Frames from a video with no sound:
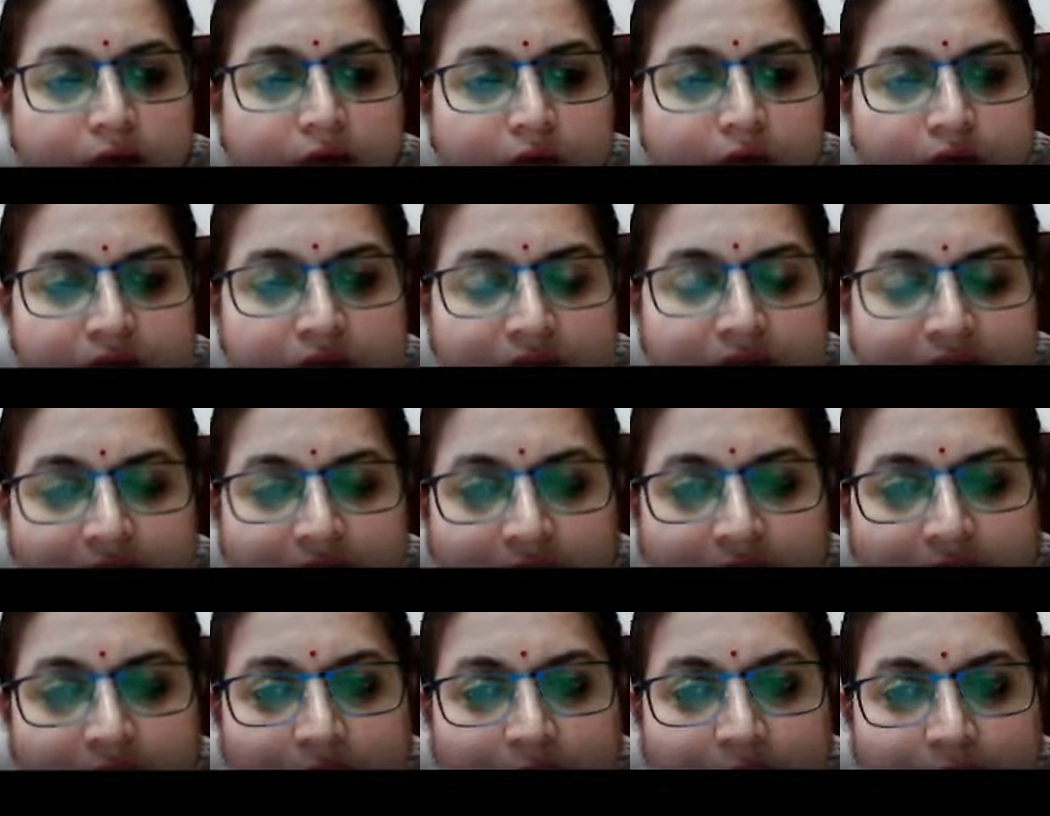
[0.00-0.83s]
struck
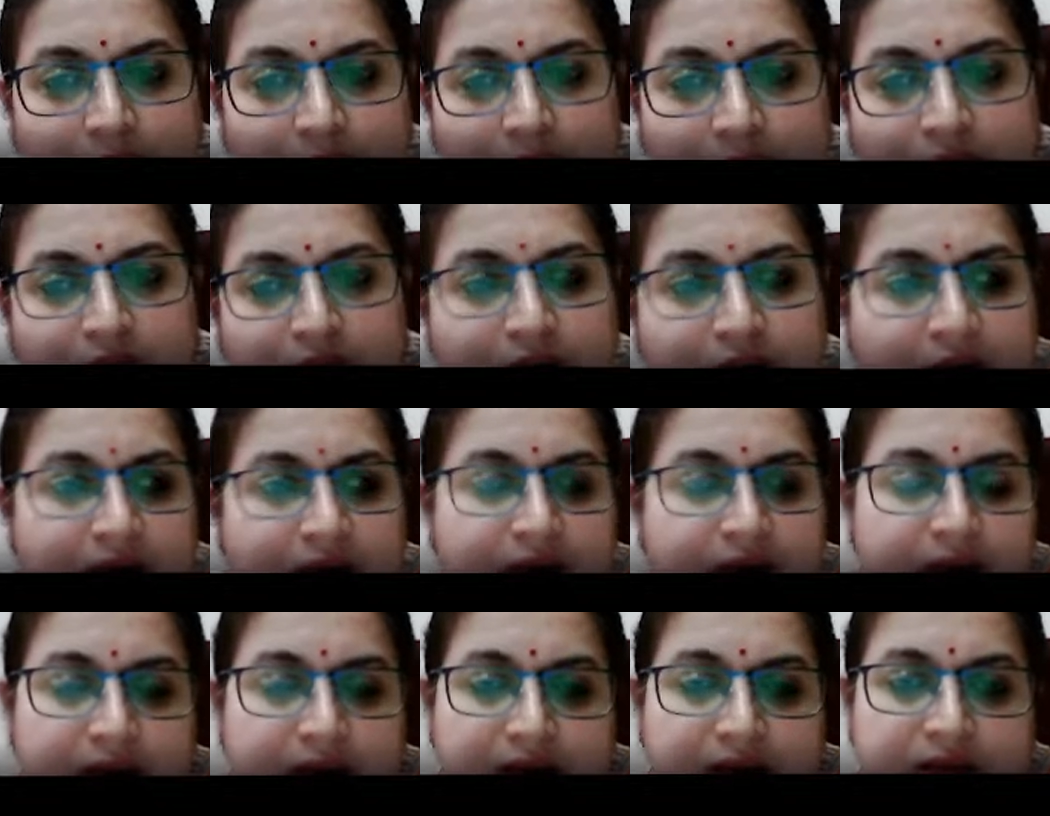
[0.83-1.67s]
up of that
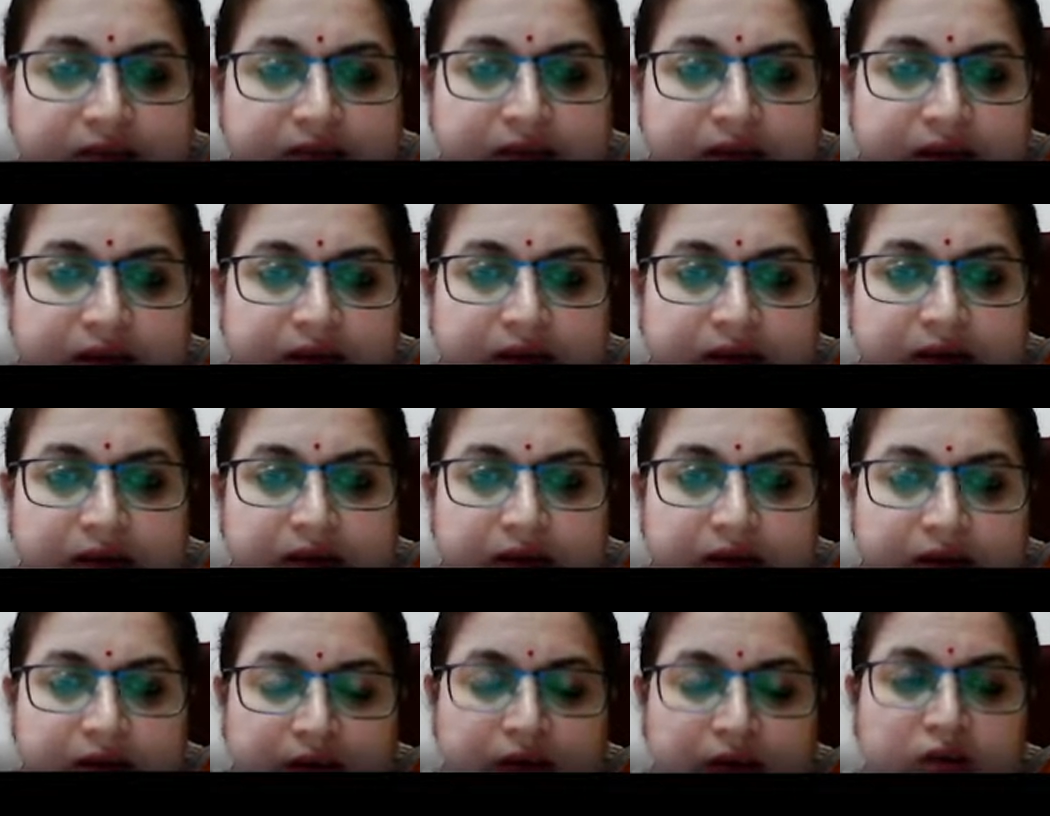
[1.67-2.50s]
landslide.
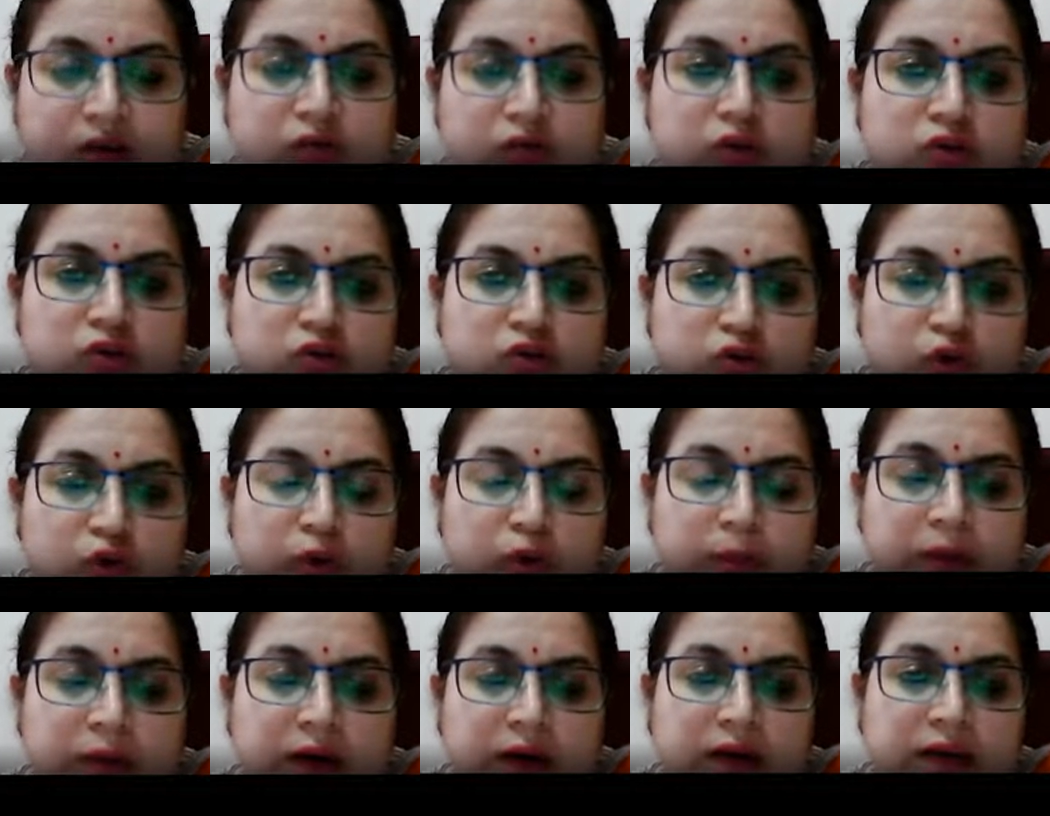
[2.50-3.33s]
That was so
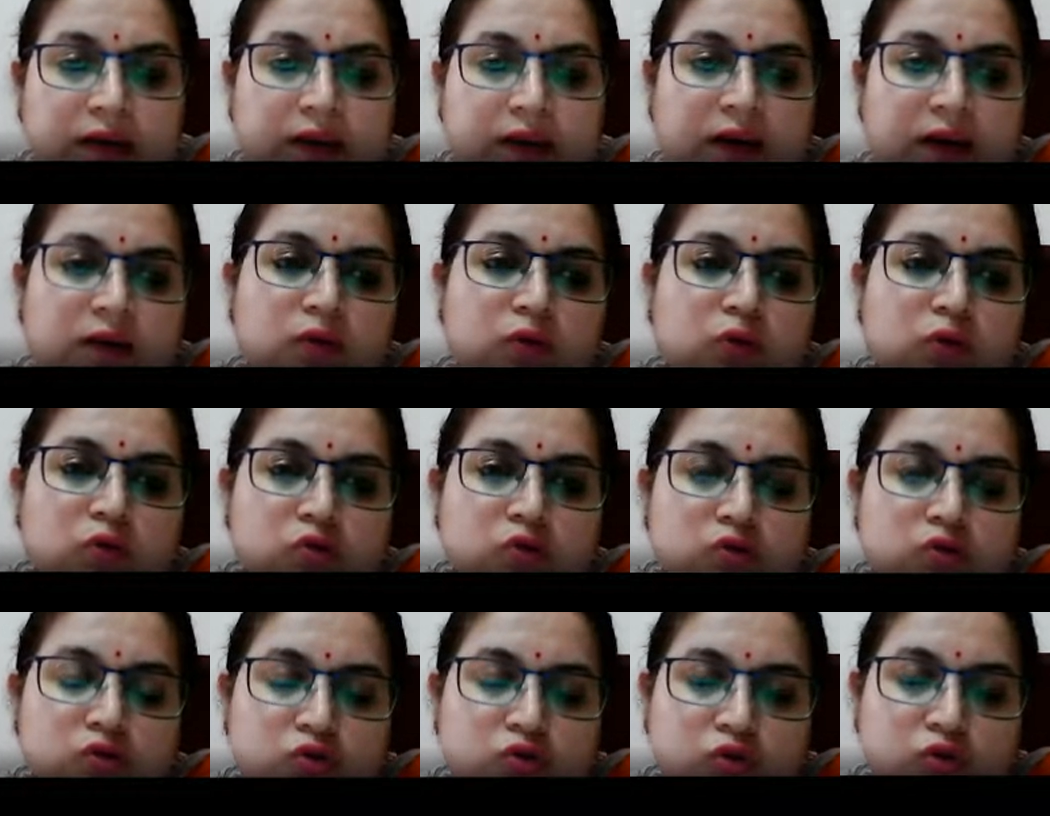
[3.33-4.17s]
big that
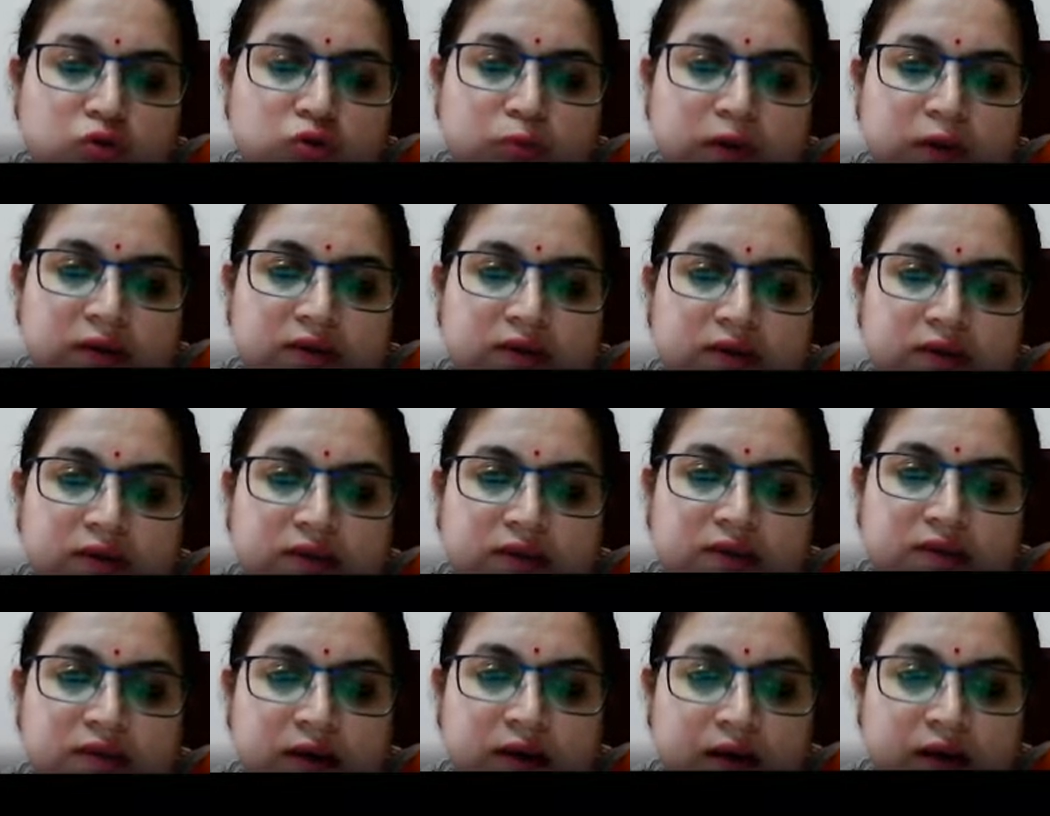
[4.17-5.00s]
those two
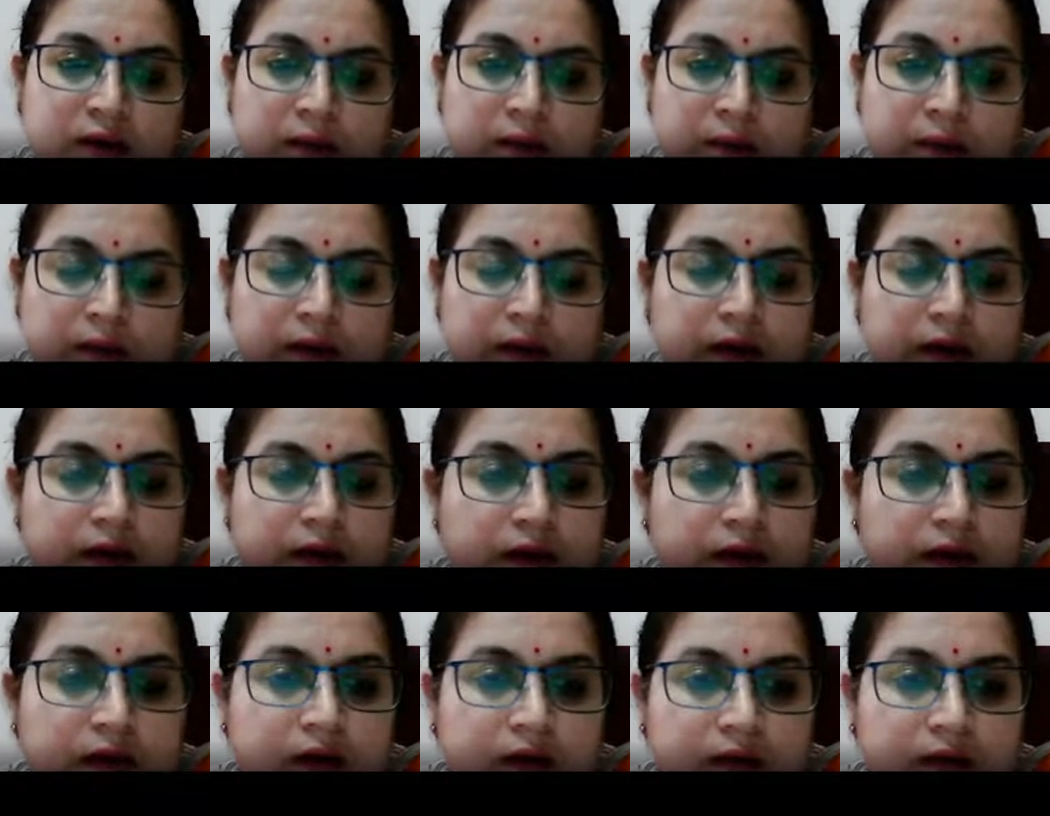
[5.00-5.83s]
buses,
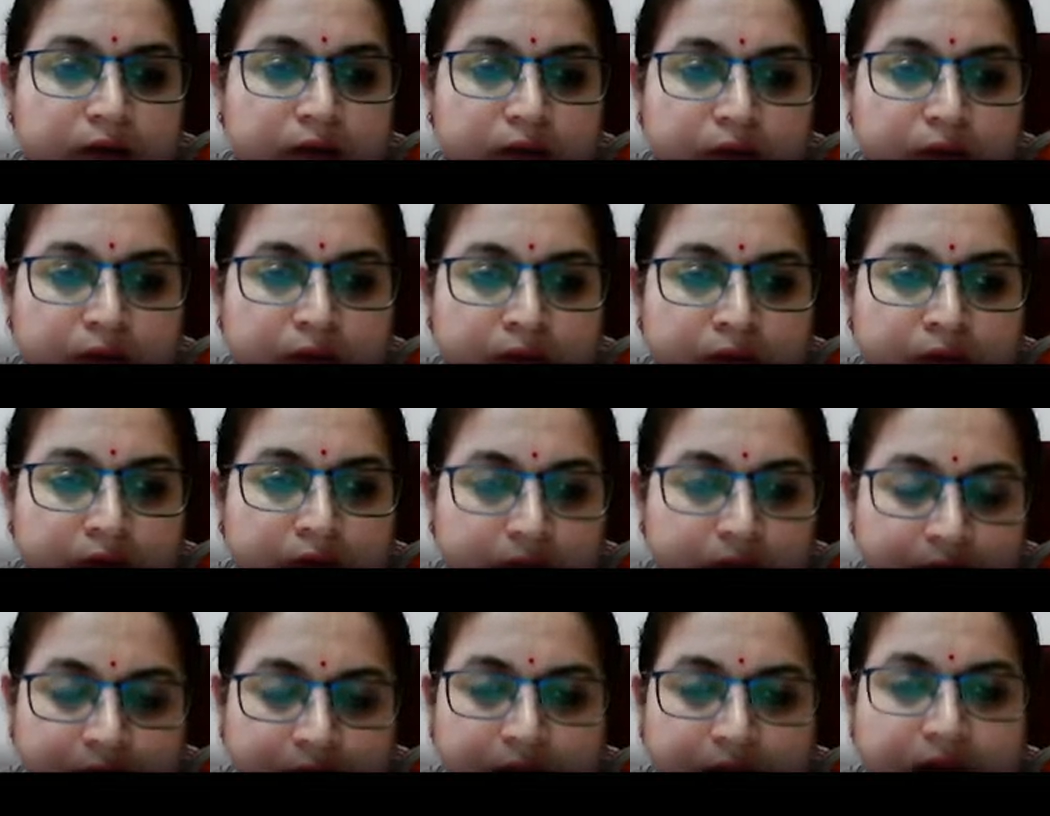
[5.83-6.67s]

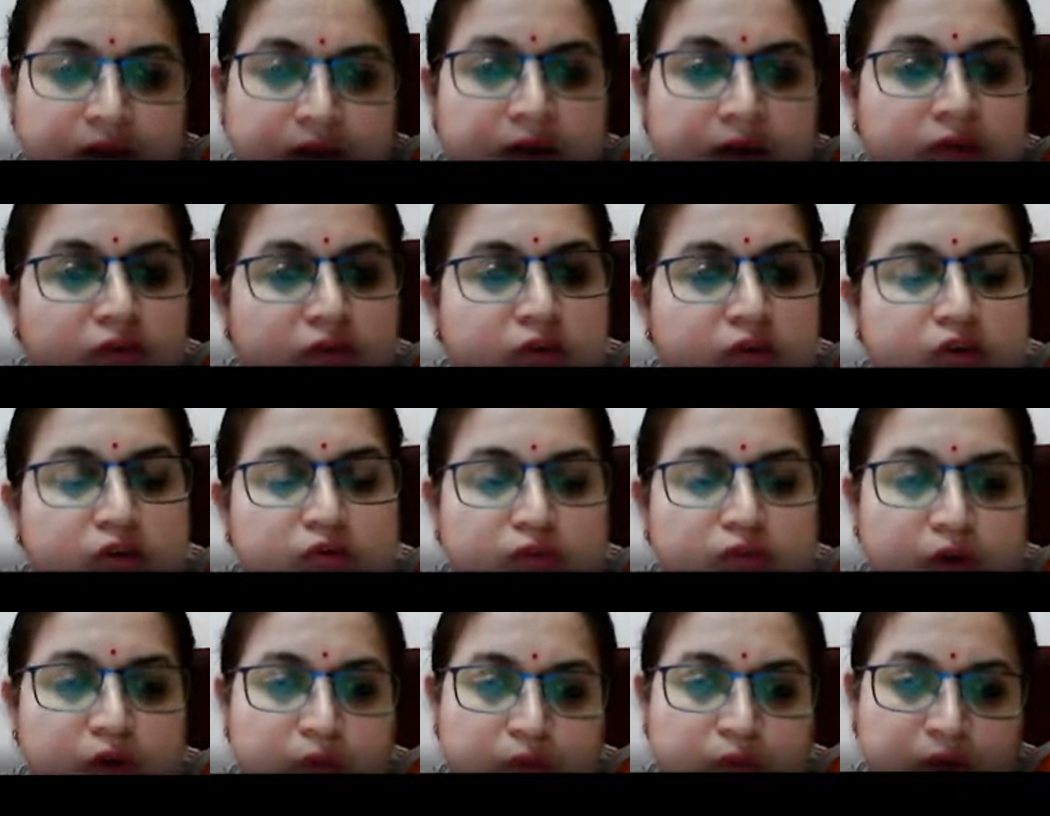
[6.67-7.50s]
nothing was
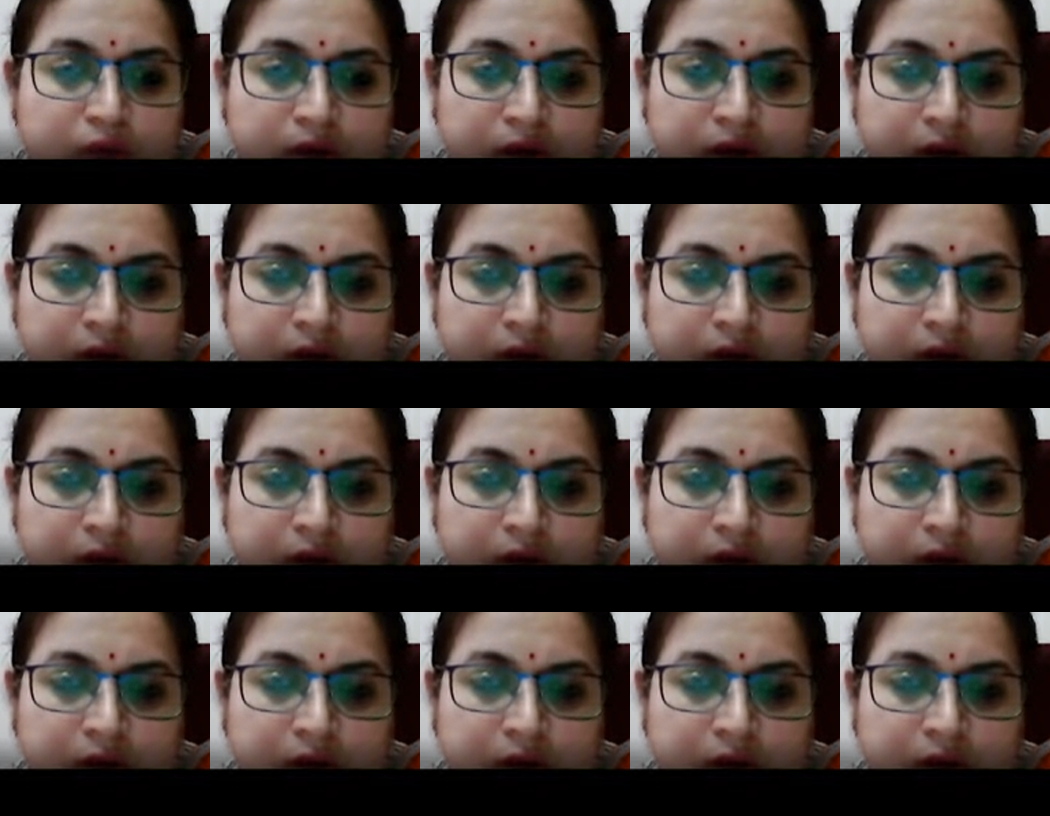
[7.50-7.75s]
found.